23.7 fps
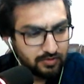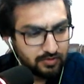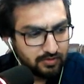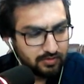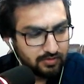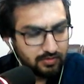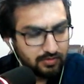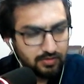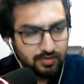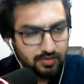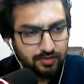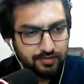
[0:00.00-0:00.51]

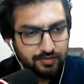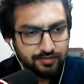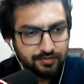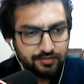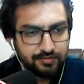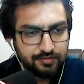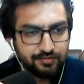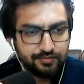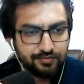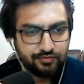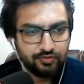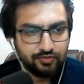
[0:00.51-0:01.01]
All right,
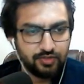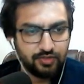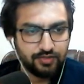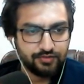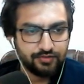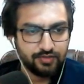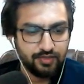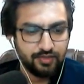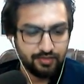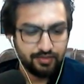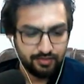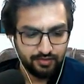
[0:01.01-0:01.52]
so
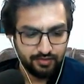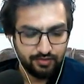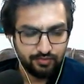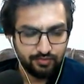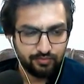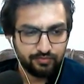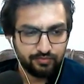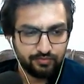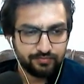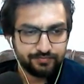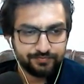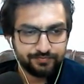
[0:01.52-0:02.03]
let's
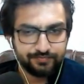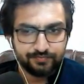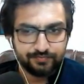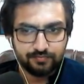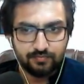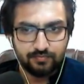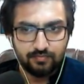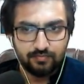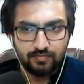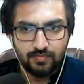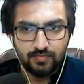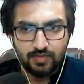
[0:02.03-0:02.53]
continue
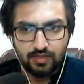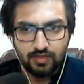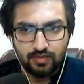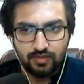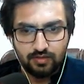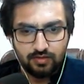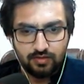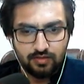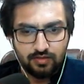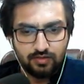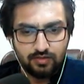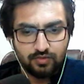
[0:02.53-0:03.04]

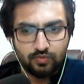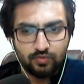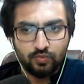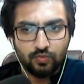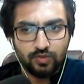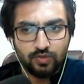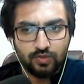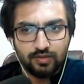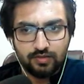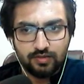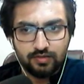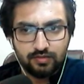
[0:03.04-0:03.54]

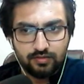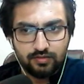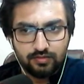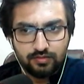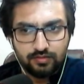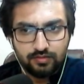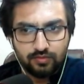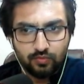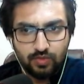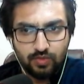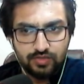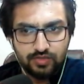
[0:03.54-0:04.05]
with
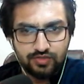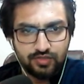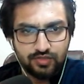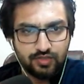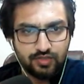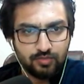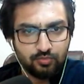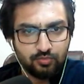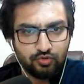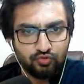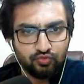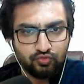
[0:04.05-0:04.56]
question
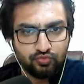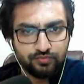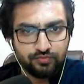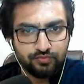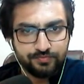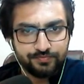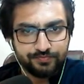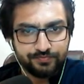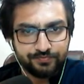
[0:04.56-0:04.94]
number 2.